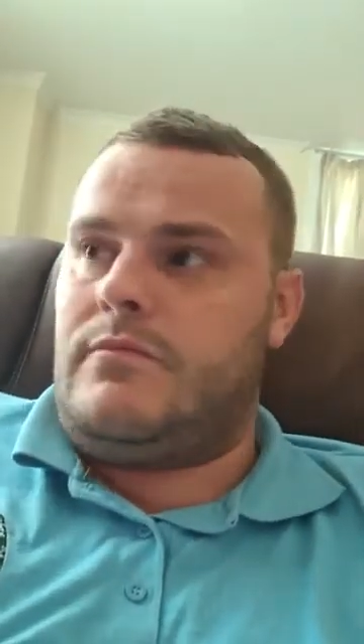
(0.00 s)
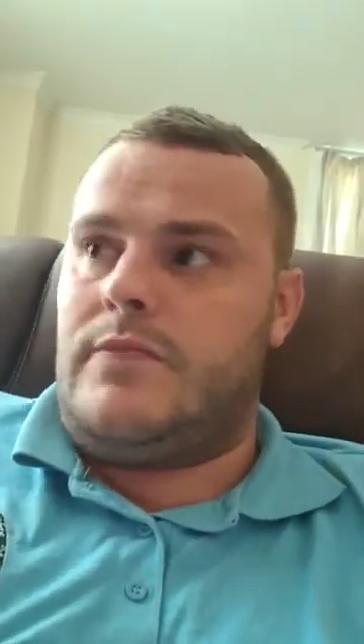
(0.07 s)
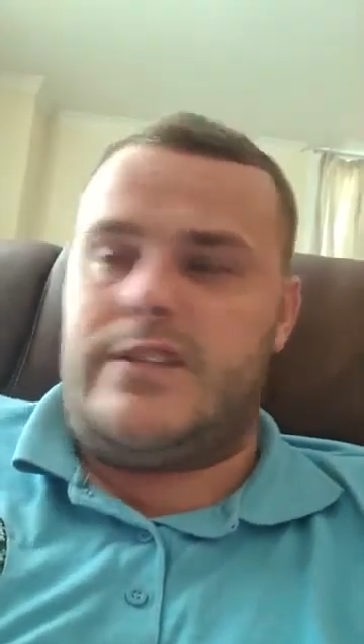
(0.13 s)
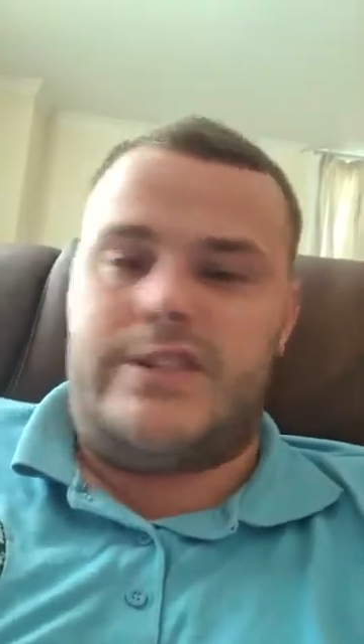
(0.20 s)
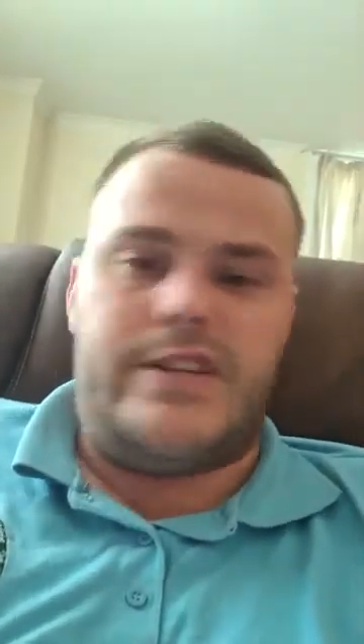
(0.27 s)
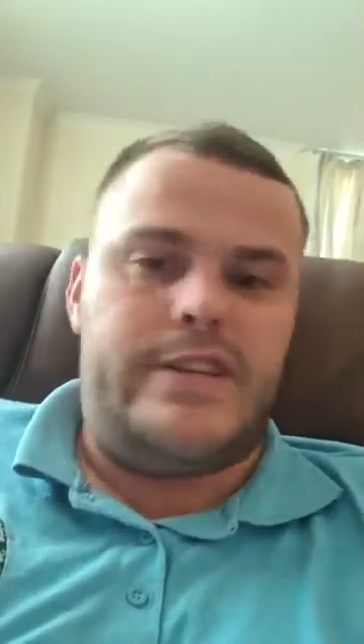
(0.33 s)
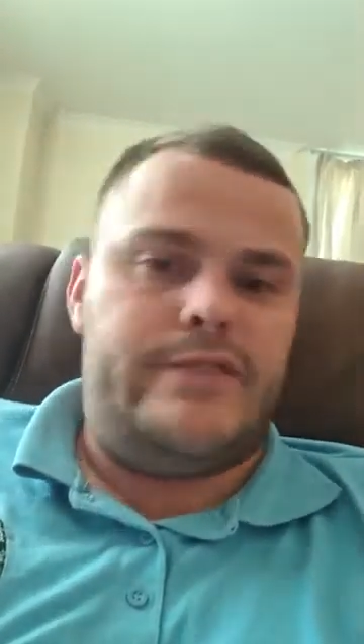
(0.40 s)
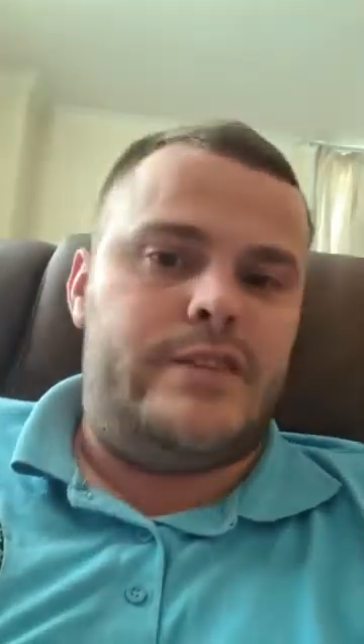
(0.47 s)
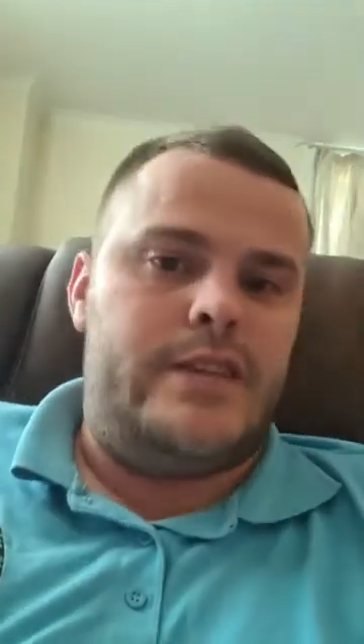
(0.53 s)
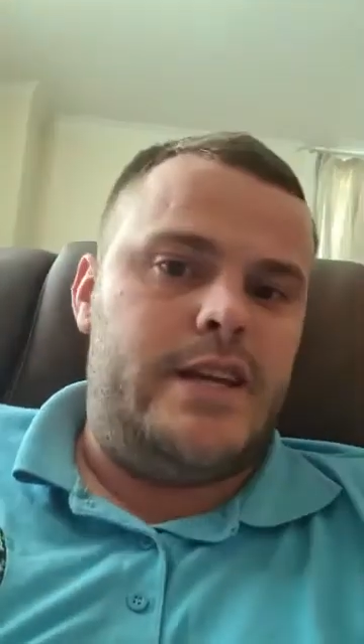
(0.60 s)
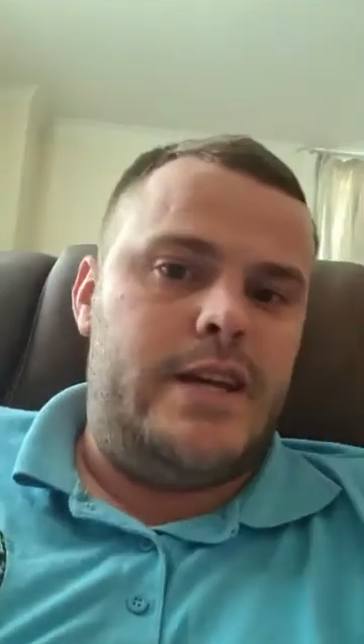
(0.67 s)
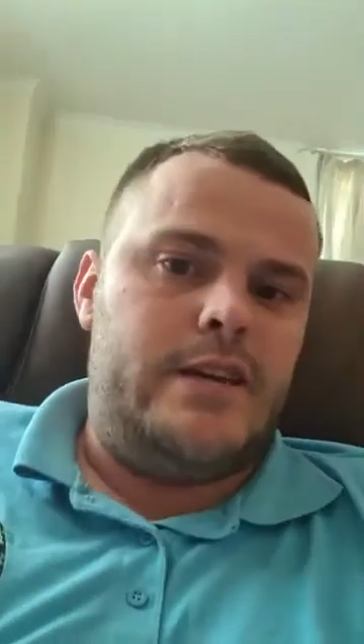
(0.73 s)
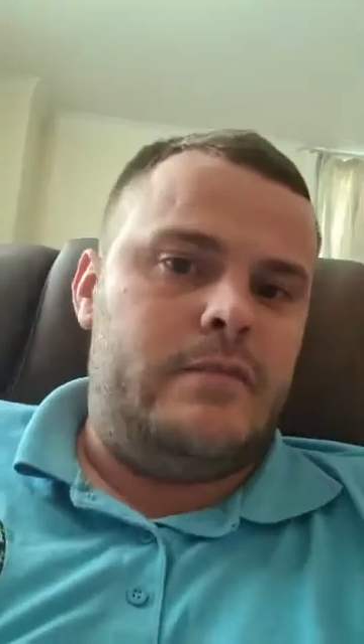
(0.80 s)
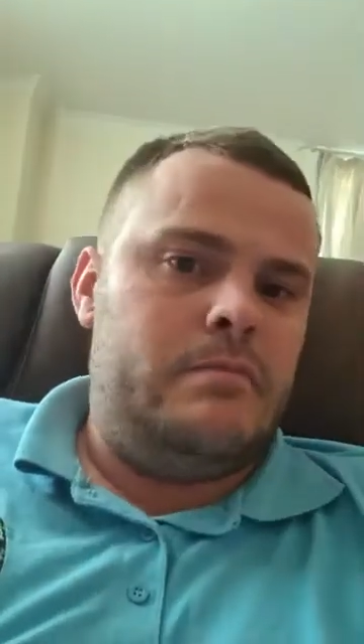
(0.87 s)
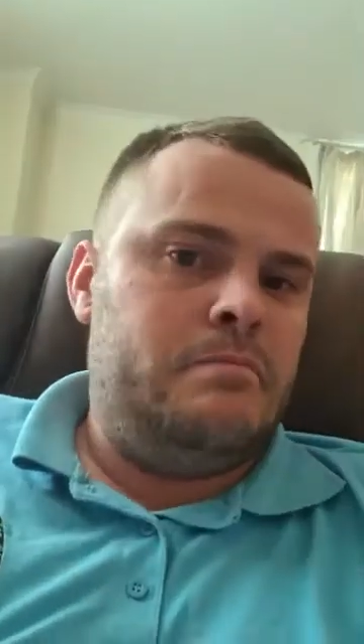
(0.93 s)
Safety
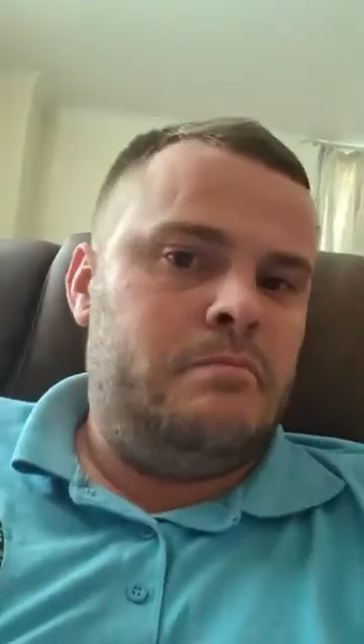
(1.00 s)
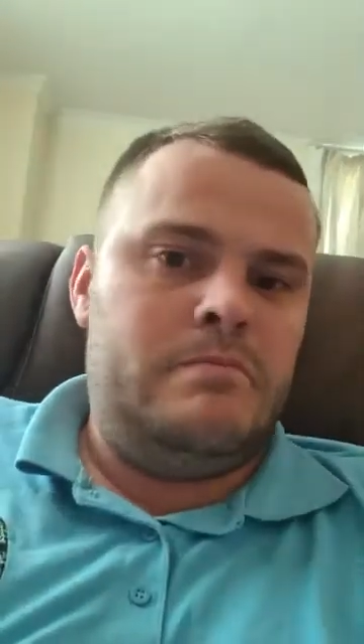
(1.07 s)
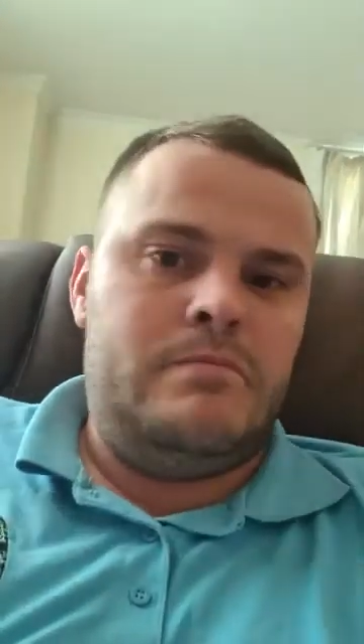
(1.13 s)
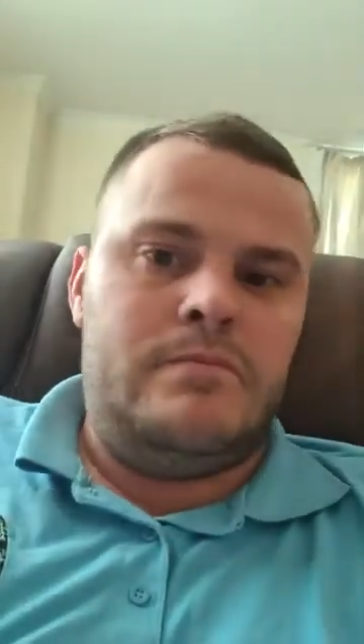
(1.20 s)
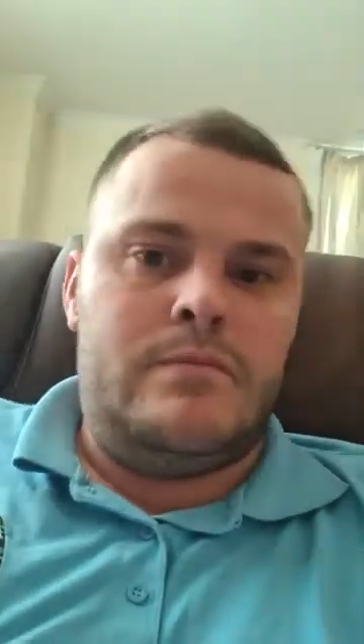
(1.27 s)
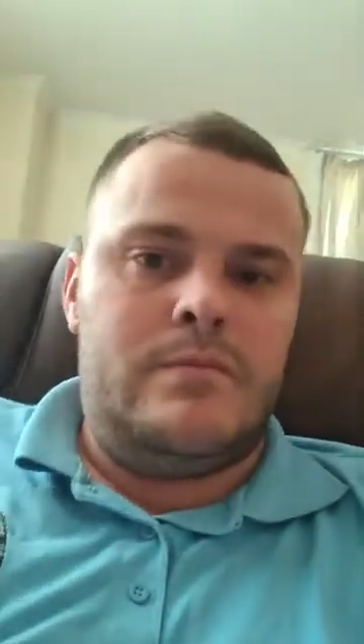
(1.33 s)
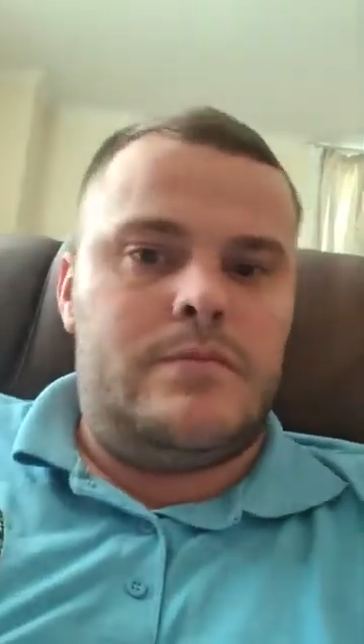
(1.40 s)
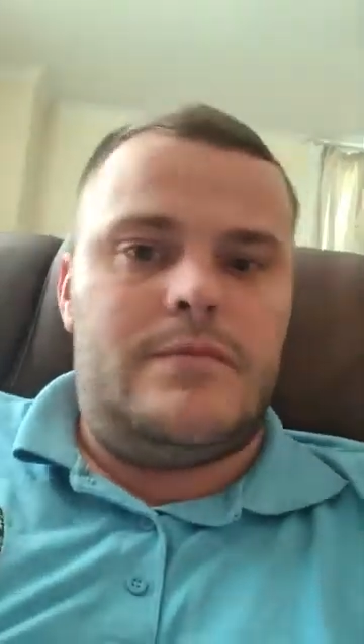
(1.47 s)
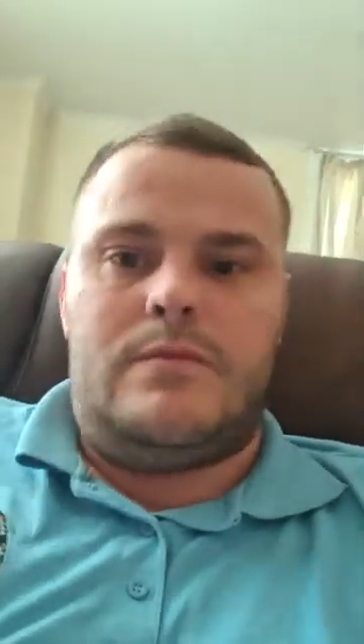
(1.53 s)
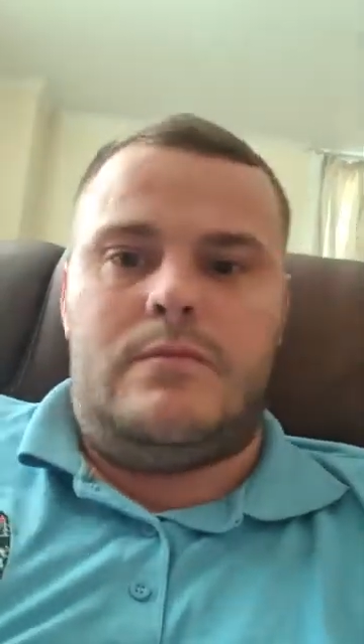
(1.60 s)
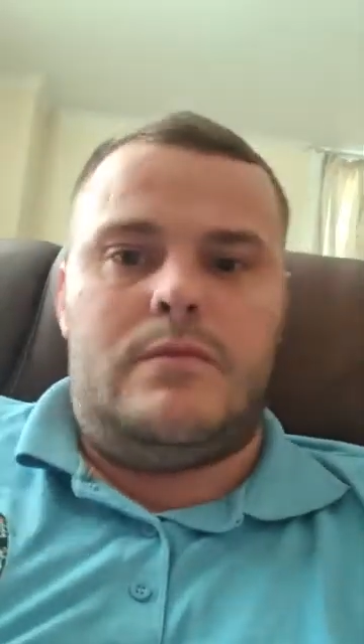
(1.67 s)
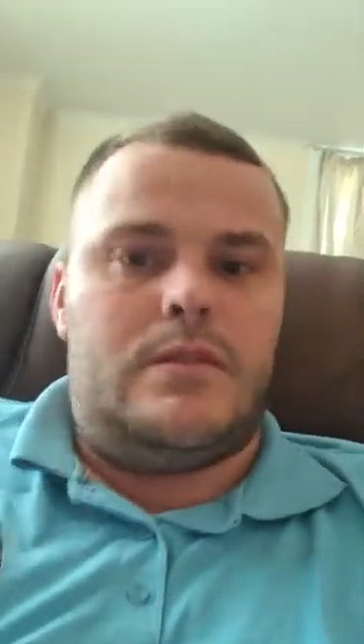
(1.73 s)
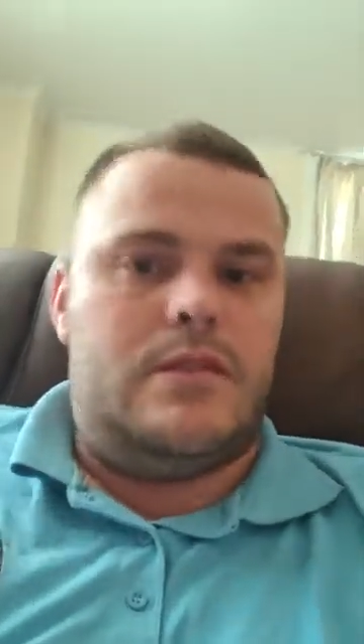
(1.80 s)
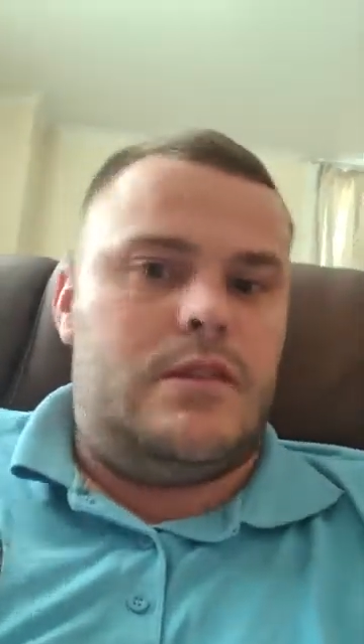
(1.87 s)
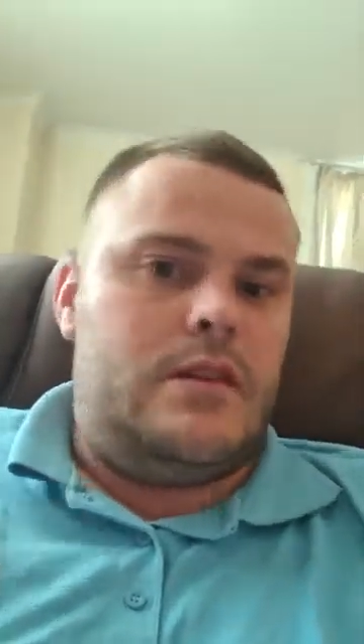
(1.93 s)
Net.
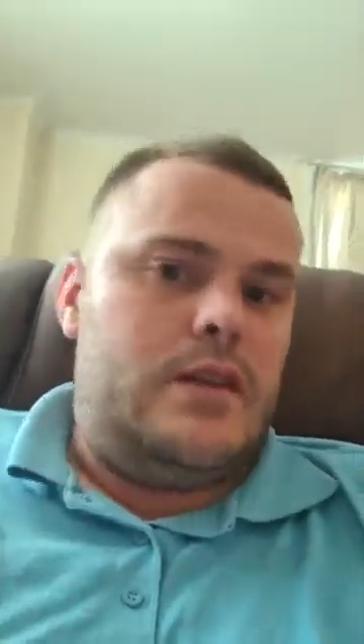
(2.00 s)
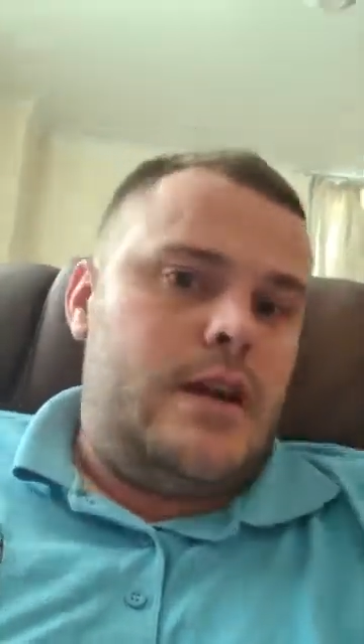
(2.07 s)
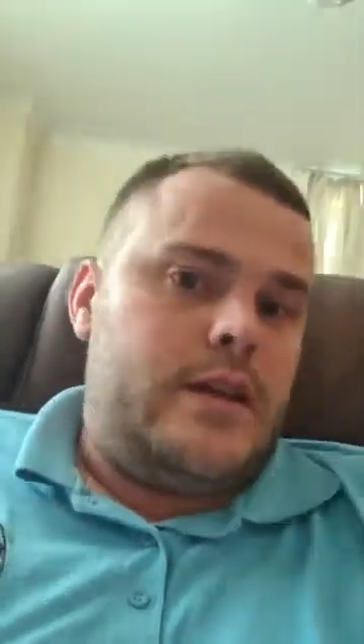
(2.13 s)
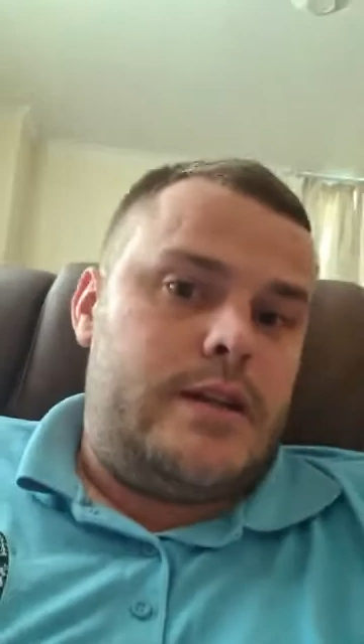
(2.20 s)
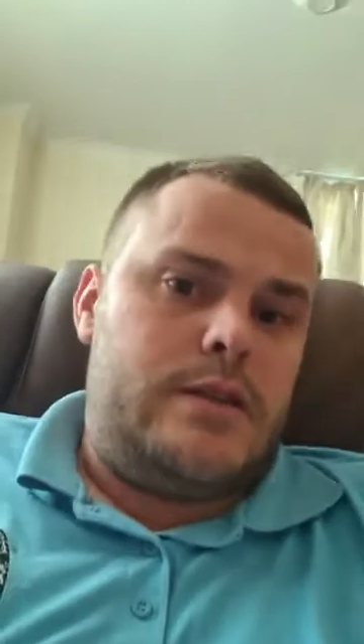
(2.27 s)
I